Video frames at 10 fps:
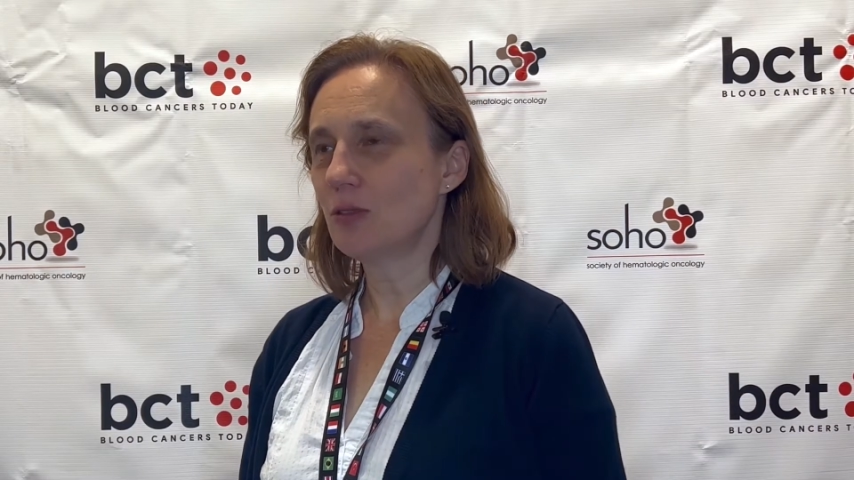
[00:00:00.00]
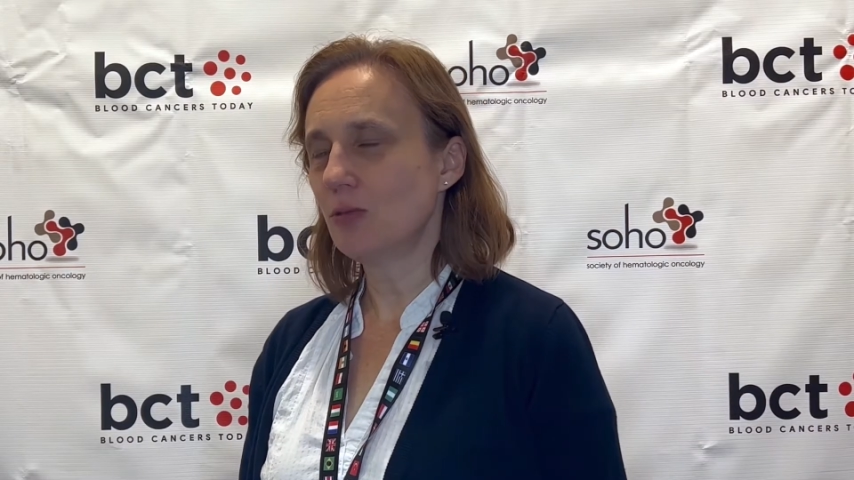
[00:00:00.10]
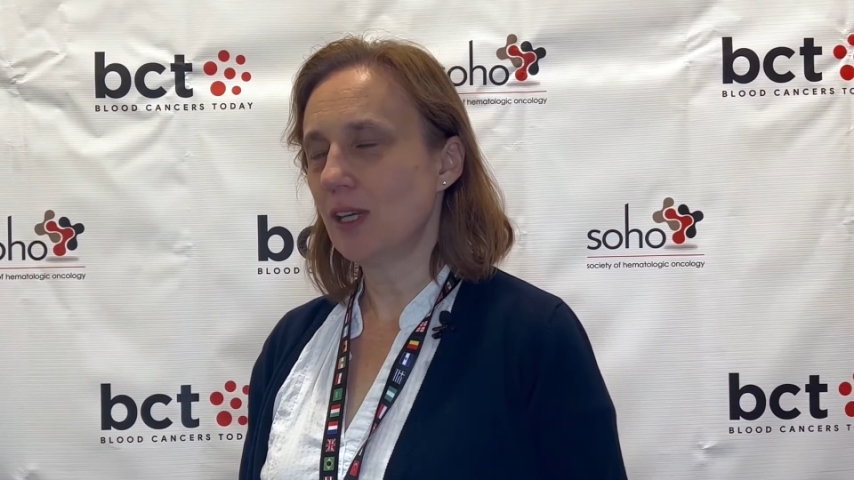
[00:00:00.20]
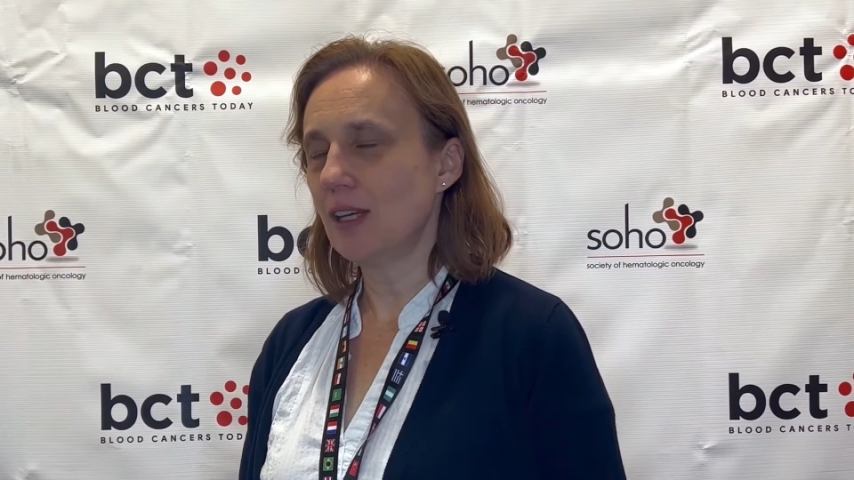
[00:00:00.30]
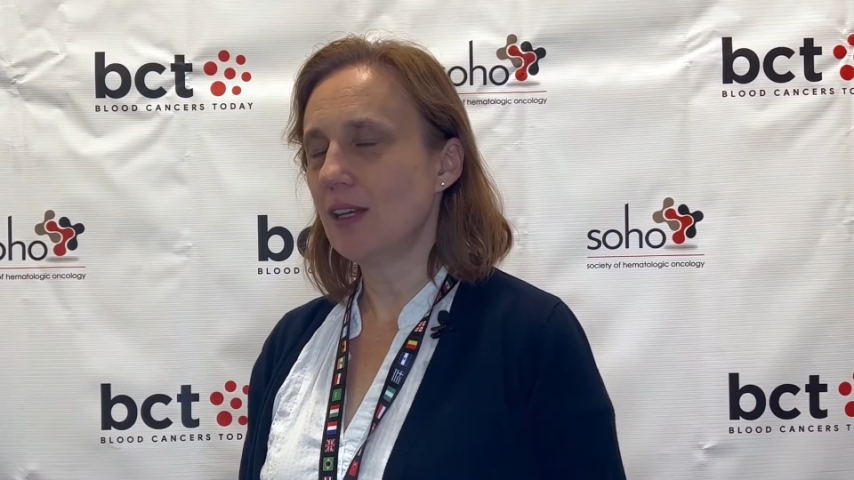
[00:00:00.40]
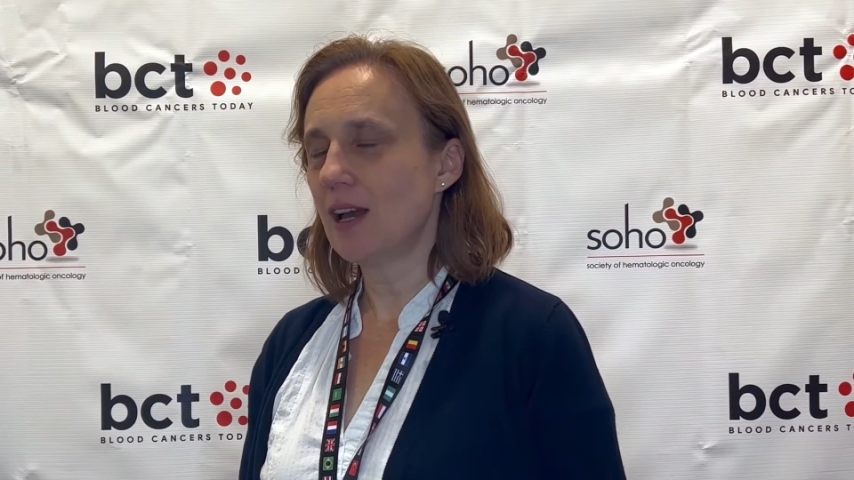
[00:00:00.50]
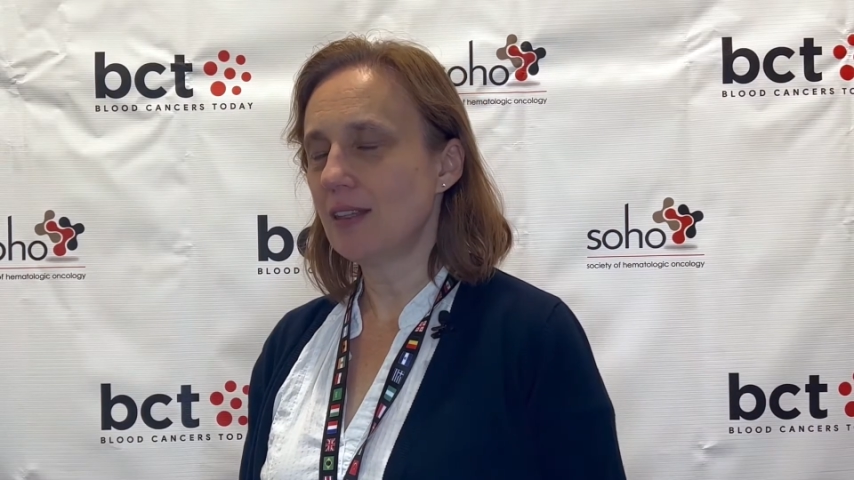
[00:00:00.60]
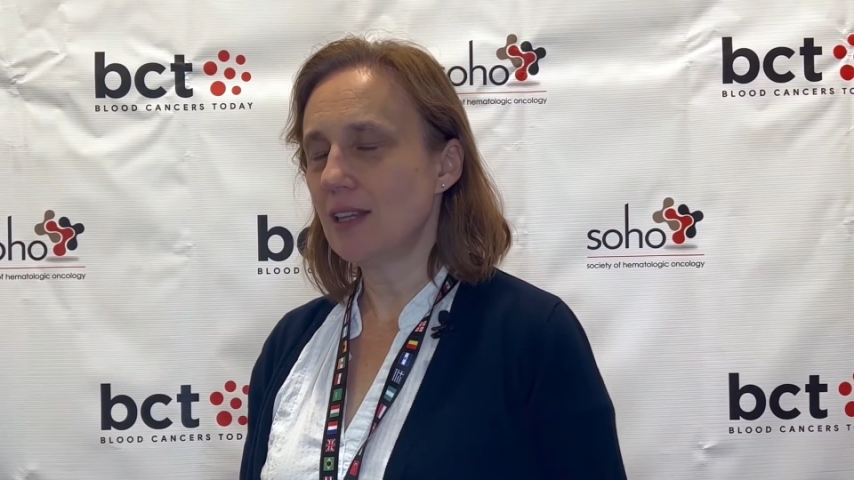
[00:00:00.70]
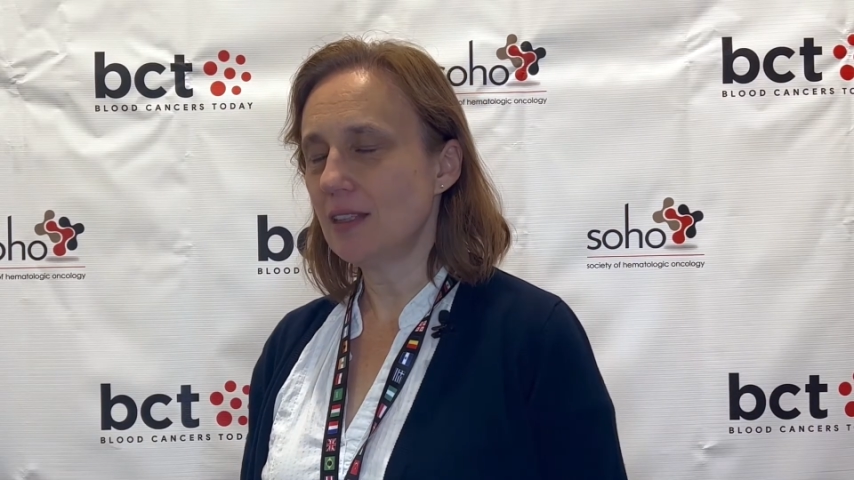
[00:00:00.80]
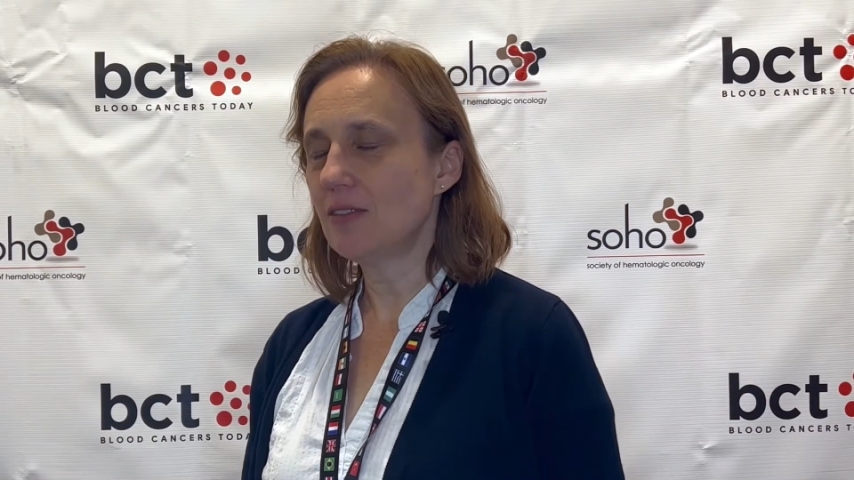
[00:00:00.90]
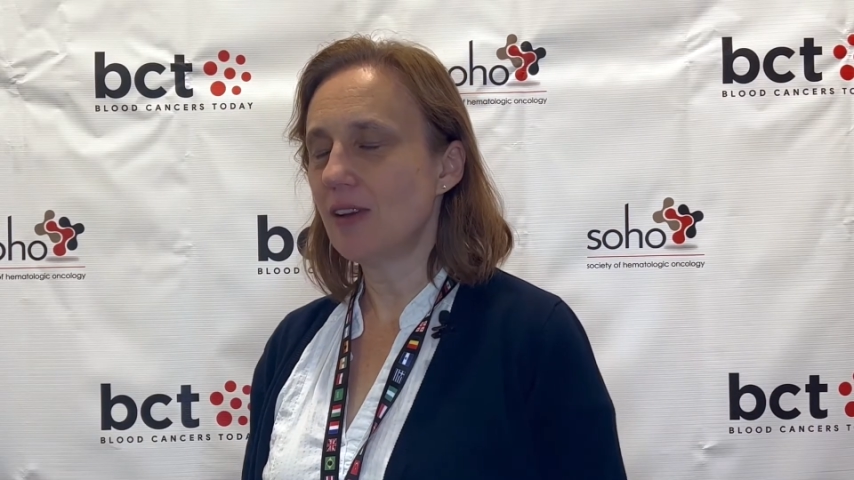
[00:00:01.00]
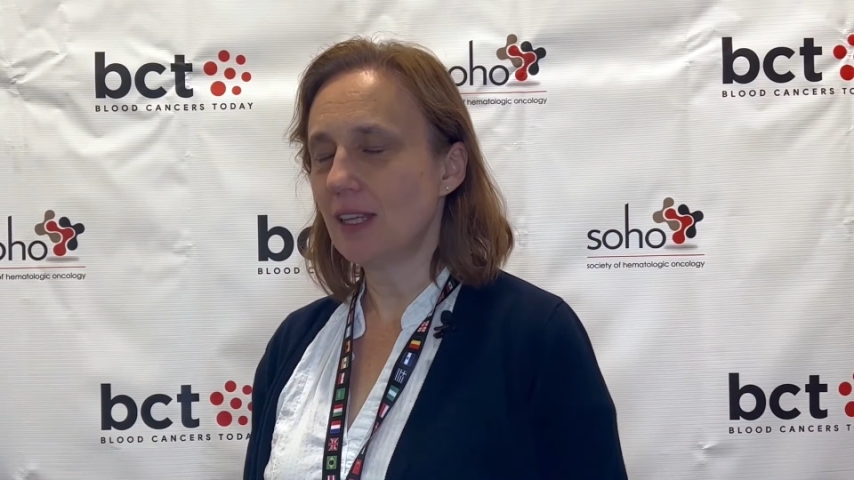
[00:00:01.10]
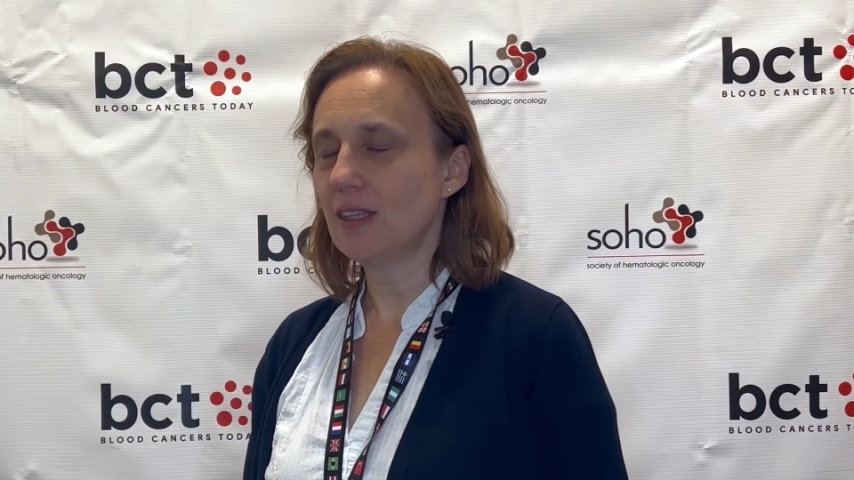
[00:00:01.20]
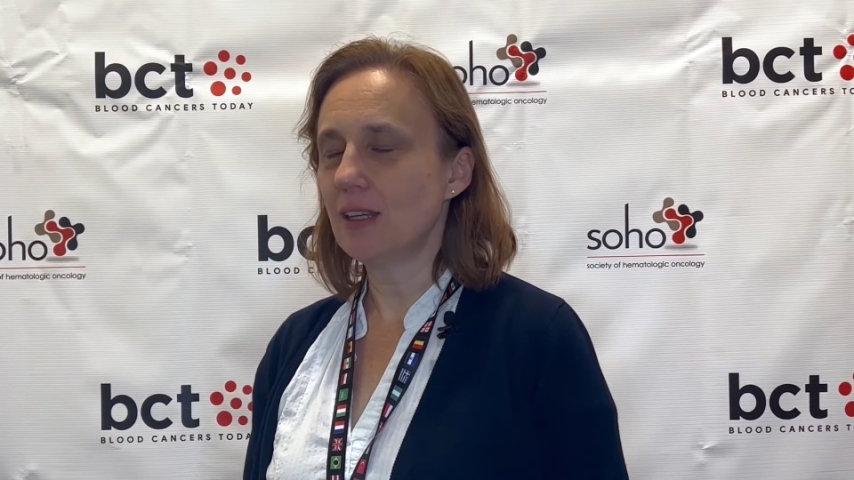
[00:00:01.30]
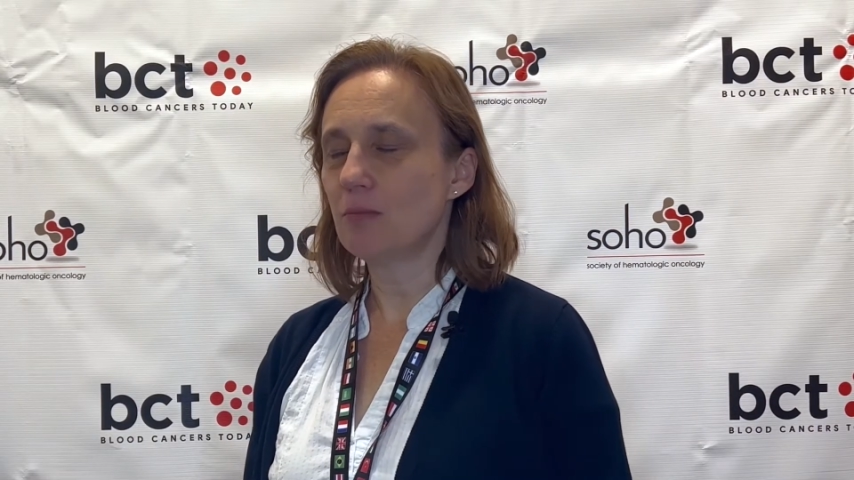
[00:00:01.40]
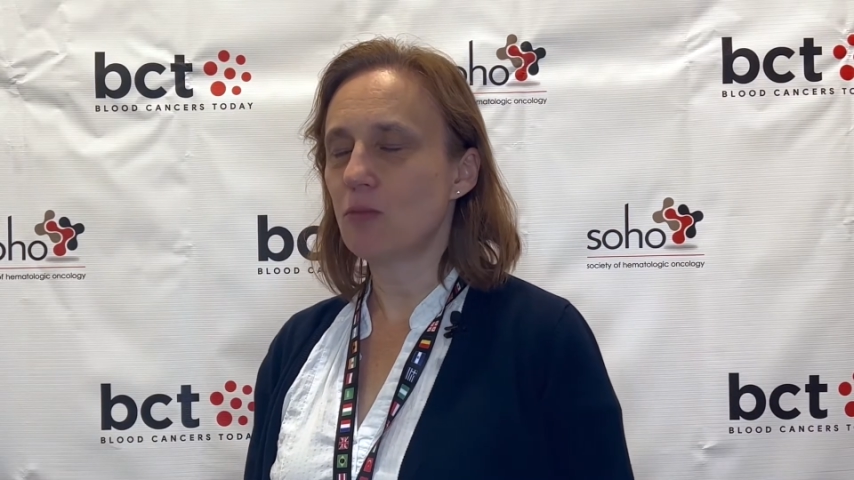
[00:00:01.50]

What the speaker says: we identified the